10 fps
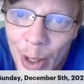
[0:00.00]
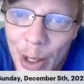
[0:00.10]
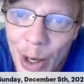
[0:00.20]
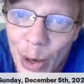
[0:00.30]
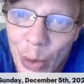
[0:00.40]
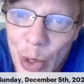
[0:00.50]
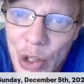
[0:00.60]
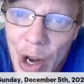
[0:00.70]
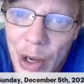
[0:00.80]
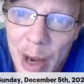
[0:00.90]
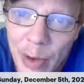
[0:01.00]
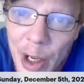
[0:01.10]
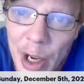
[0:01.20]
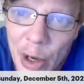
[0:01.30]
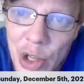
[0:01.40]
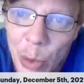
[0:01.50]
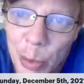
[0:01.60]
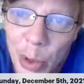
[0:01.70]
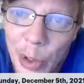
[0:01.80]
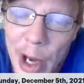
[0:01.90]
We saw Navient announce they were
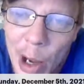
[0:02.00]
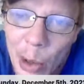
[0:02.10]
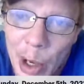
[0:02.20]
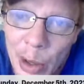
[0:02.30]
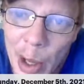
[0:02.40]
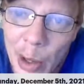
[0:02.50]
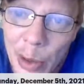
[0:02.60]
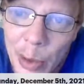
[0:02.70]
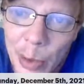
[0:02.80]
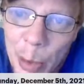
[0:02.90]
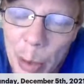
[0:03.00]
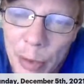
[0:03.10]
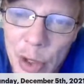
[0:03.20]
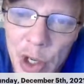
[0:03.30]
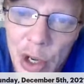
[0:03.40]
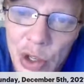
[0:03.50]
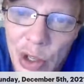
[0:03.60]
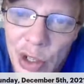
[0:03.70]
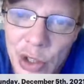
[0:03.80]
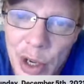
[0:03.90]
pulling out, and then the Department of
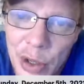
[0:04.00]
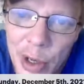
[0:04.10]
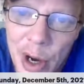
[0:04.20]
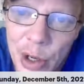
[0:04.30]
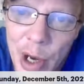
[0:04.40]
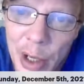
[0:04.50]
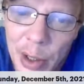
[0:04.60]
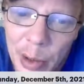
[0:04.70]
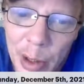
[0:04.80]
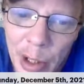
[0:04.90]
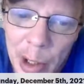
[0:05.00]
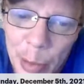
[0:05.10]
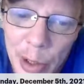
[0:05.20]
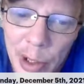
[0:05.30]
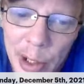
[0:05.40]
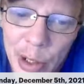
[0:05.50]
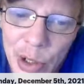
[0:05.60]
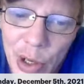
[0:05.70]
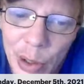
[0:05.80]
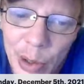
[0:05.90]
Education extended their contract like a month later.
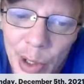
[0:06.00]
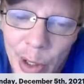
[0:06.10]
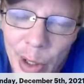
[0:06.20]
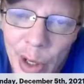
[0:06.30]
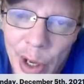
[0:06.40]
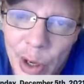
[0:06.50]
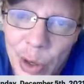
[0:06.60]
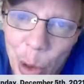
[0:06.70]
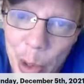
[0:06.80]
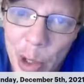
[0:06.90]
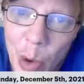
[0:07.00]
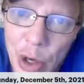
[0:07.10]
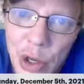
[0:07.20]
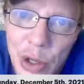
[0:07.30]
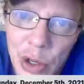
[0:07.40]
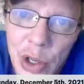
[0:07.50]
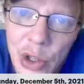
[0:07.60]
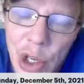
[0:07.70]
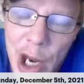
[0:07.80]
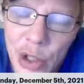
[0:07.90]
So nobody in Washington,
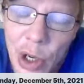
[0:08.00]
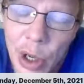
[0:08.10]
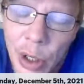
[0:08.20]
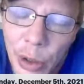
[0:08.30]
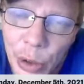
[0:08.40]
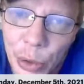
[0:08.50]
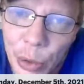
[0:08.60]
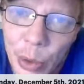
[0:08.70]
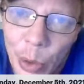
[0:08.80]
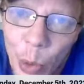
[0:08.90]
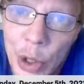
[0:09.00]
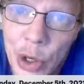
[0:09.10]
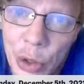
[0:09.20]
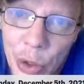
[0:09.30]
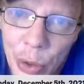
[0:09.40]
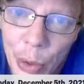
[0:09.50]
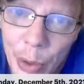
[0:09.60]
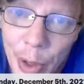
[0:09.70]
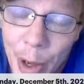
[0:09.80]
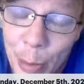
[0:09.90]
D.C. has a clue what to do
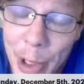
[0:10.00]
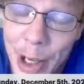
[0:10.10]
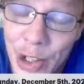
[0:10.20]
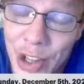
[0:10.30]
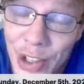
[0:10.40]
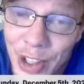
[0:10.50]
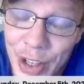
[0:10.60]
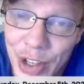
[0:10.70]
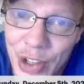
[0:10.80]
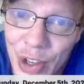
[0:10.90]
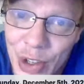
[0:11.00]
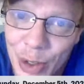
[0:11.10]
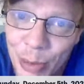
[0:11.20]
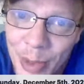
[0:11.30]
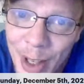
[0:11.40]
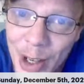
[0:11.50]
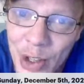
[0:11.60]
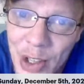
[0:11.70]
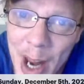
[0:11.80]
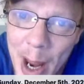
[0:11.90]
because this lending system is
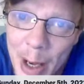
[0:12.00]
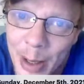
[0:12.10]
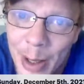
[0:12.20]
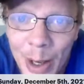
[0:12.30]
dead.